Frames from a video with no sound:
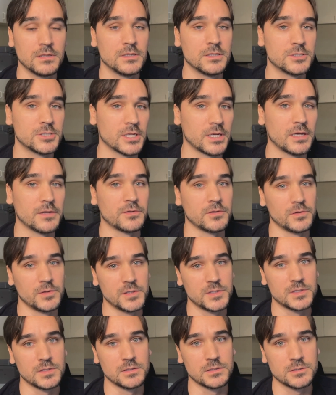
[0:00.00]
Check out the
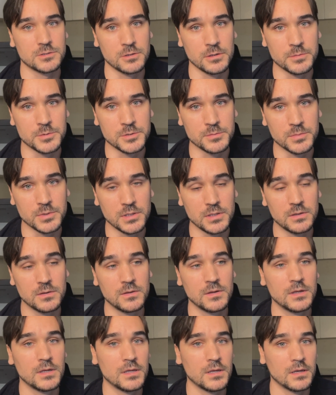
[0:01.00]
links in the description below,
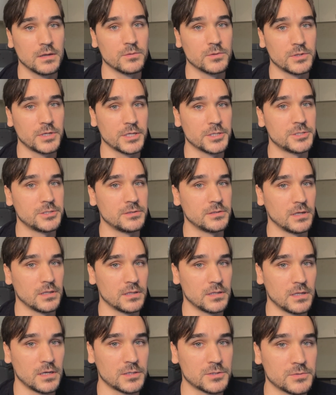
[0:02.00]
and we'll catch you on the
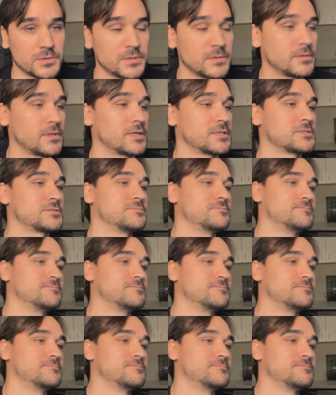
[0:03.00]
next one. Thanks.